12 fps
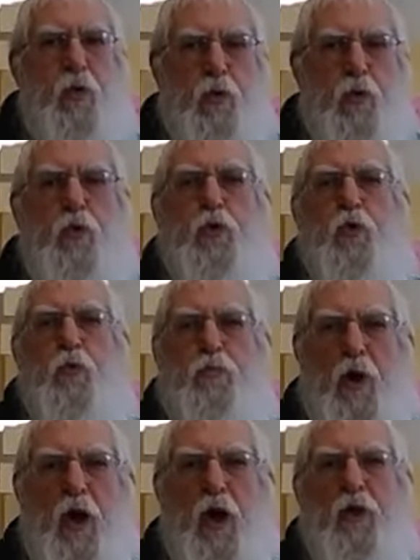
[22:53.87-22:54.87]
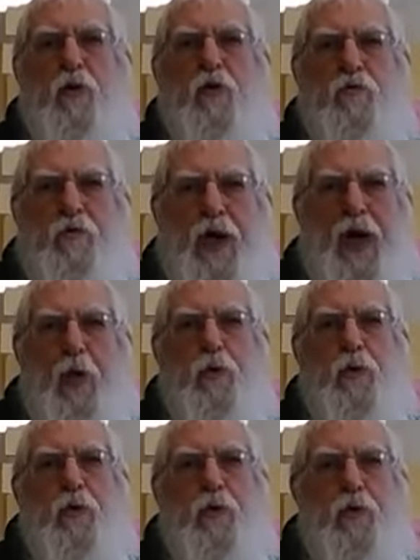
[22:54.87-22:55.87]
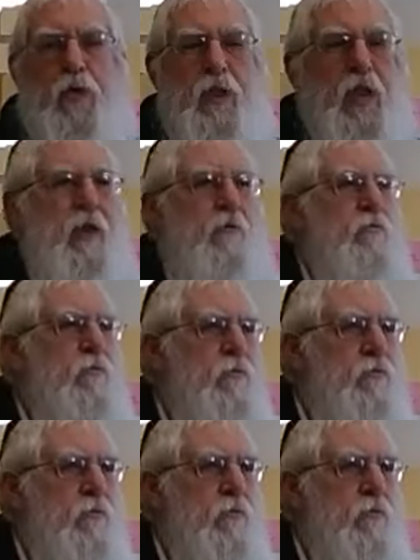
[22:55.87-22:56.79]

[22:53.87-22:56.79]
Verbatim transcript: crucial part of our life,